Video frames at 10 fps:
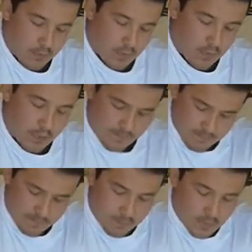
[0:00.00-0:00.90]
Okay,
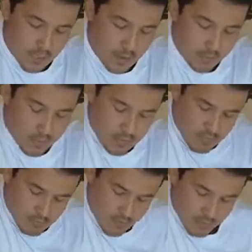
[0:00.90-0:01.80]
now we
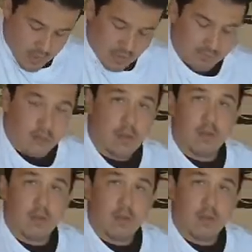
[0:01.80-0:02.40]
rip it off.